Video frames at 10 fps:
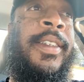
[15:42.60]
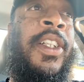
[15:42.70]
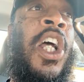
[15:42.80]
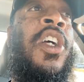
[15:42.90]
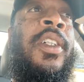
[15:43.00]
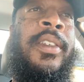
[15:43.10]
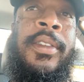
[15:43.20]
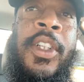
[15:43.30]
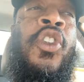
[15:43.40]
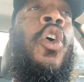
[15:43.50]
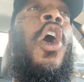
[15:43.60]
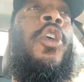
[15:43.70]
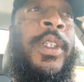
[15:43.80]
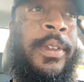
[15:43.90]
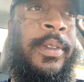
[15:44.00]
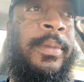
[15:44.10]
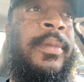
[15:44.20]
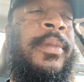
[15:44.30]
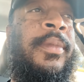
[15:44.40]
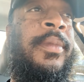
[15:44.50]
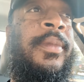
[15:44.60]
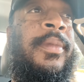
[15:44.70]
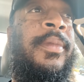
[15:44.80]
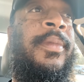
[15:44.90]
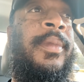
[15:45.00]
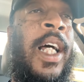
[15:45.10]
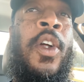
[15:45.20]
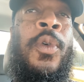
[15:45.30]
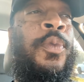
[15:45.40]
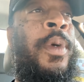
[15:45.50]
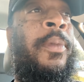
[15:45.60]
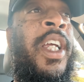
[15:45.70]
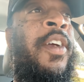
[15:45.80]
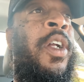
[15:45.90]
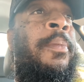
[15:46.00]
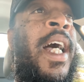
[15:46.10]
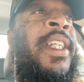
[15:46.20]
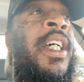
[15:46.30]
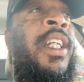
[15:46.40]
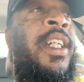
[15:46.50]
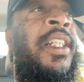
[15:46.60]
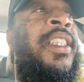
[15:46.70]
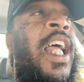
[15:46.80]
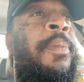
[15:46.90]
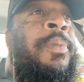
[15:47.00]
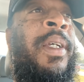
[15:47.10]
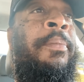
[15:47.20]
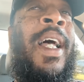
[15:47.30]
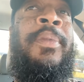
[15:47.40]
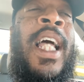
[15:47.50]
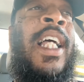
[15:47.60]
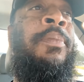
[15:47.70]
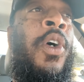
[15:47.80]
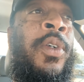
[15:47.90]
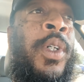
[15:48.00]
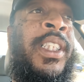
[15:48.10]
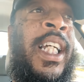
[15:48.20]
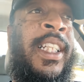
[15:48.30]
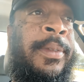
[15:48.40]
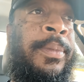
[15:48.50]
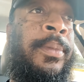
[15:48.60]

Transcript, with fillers: Learn. Grow. Mm. I don't remember hearing about none of the disciples being baptized more than one time.